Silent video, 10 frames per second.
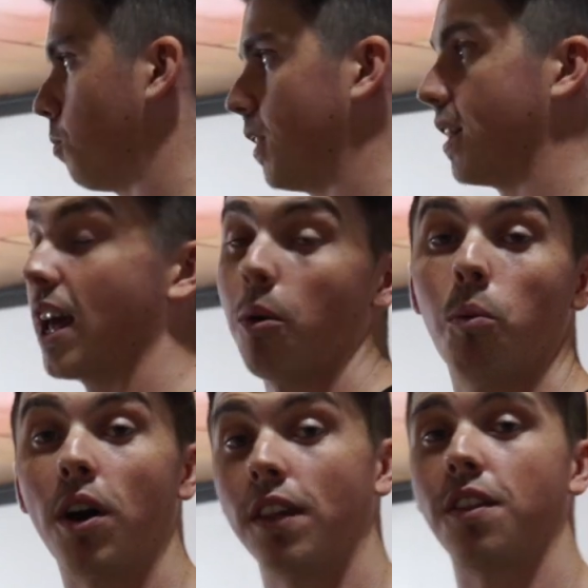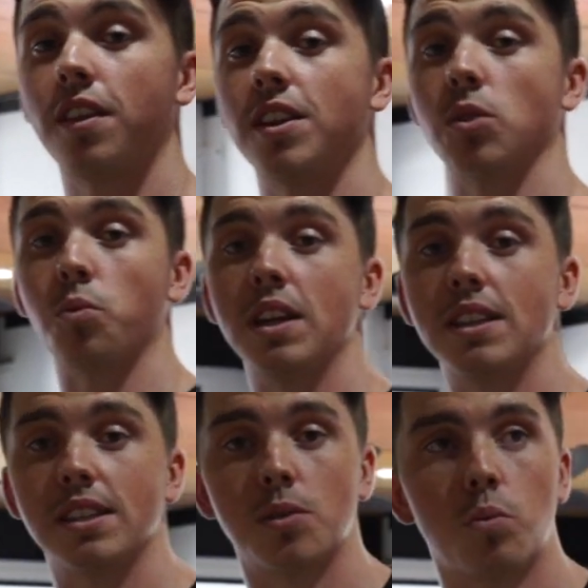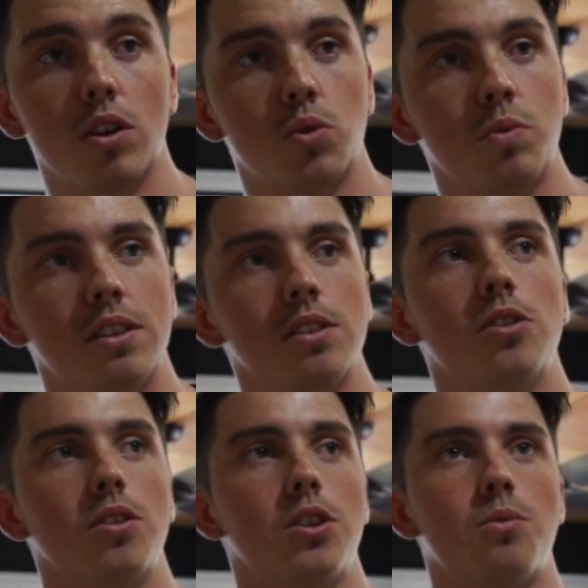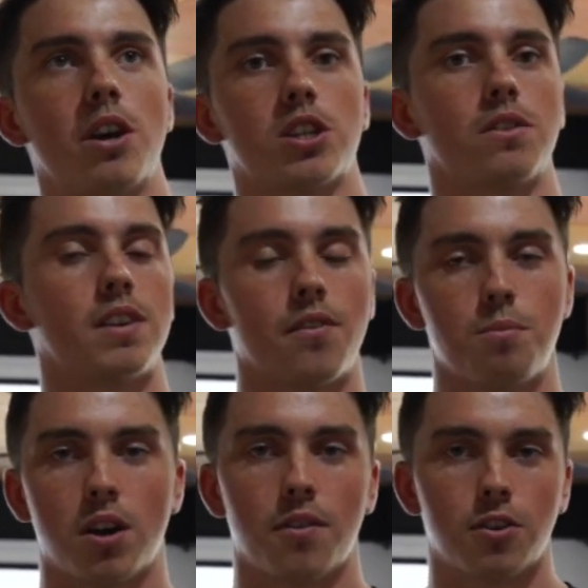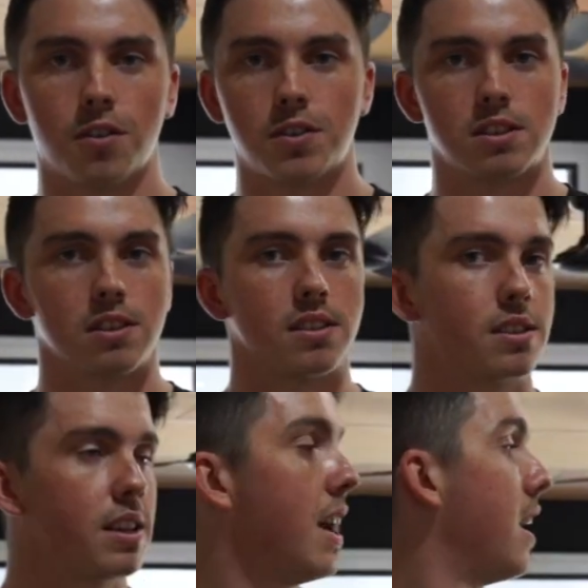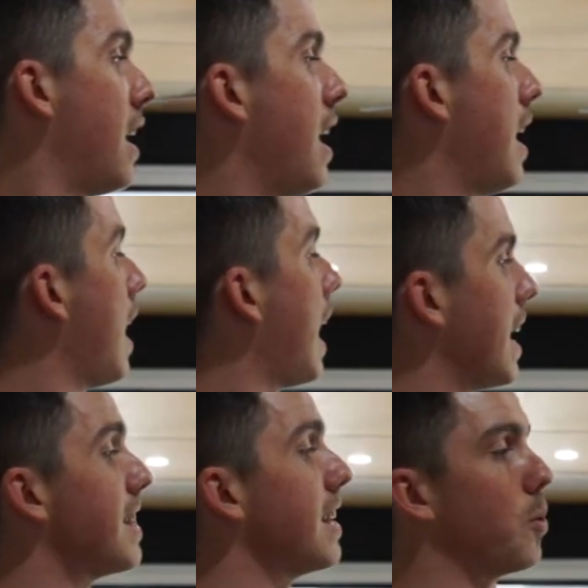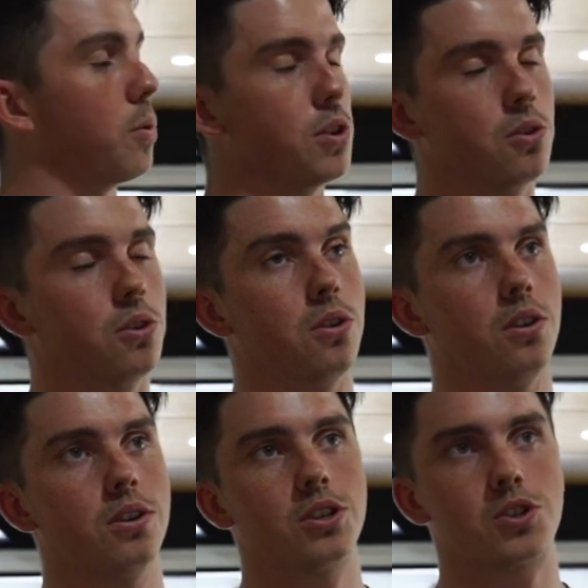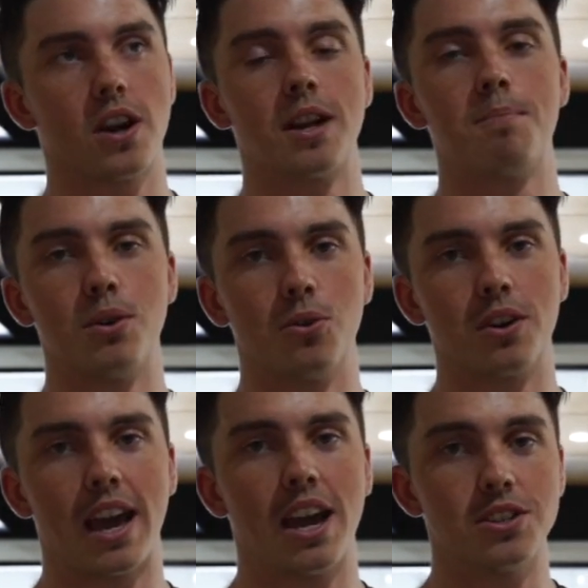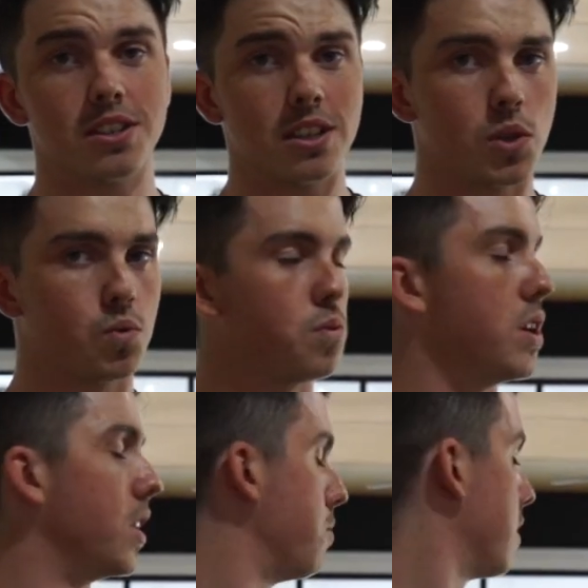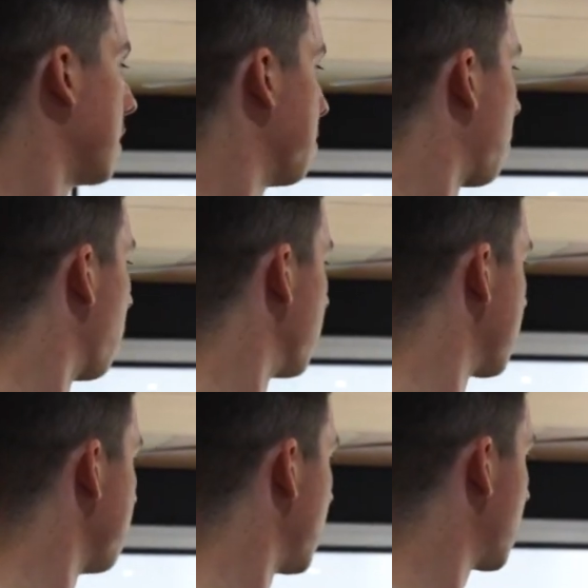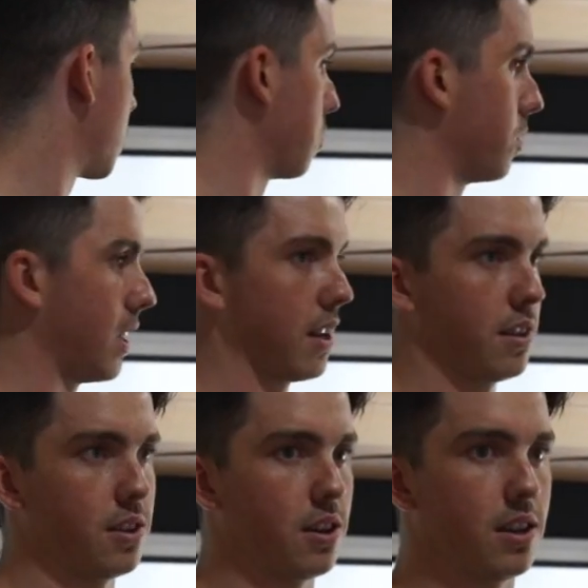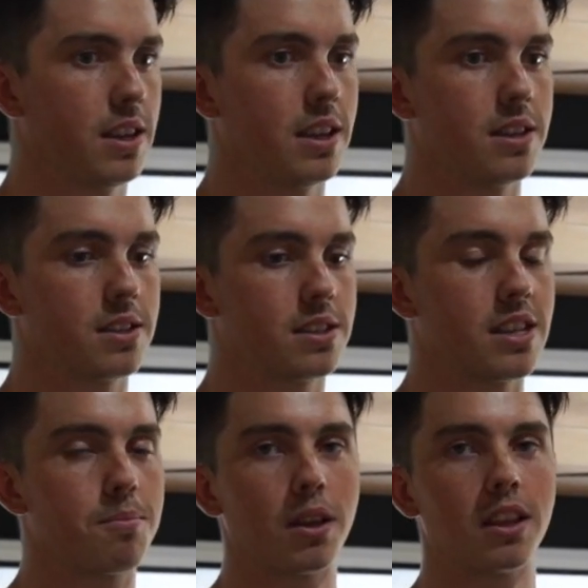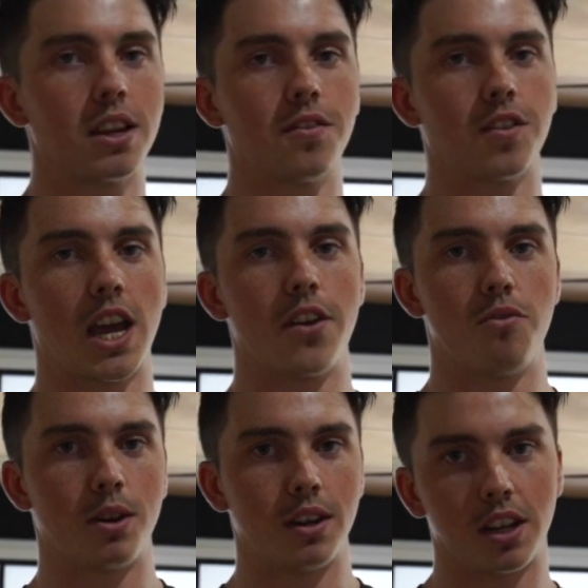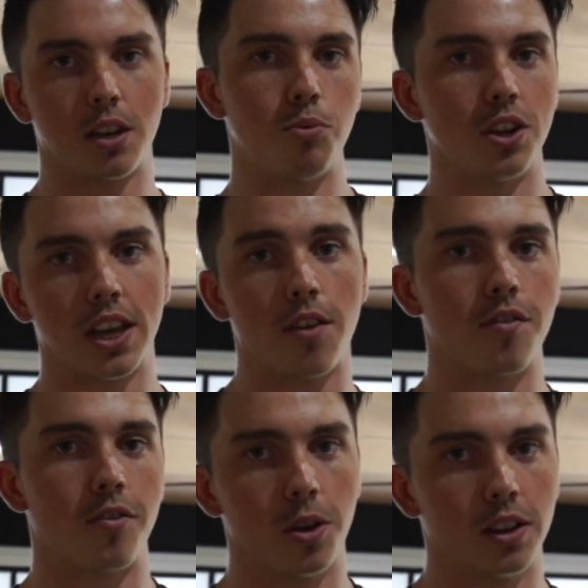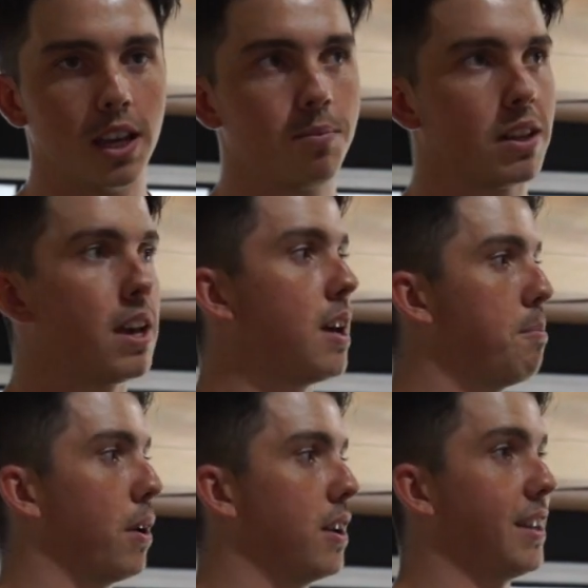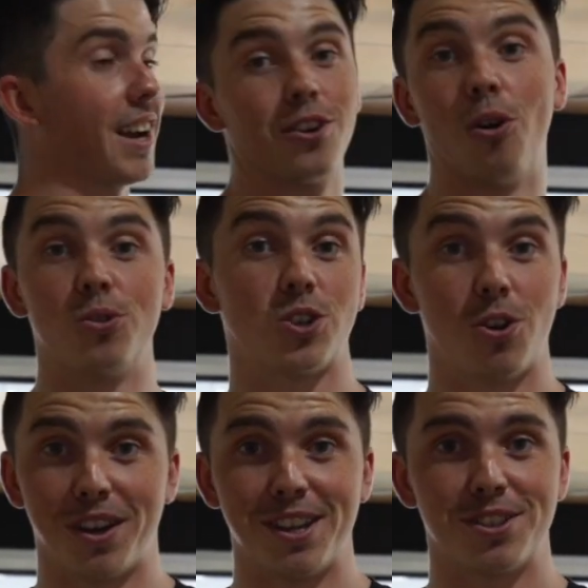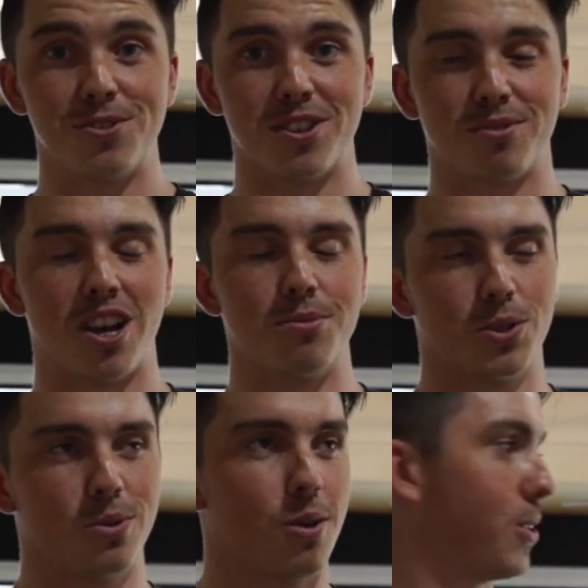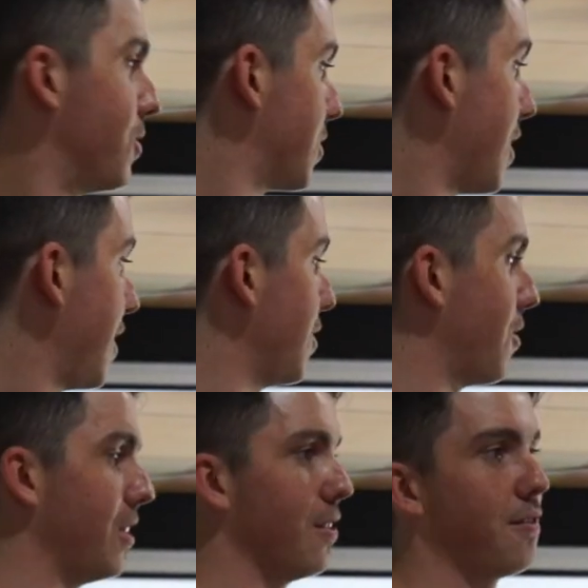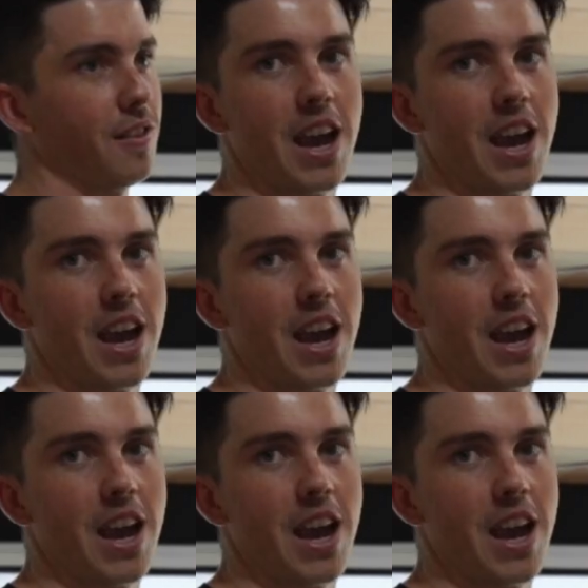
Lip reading: plan. Now, one of the things that we did was we didn't go the direction of having private offices. I think when you're trying to build an agency, it's really, really important to make sure that there is the ability for everybody to communicate freely. But that can also go against you sometimes as well, because, you know, if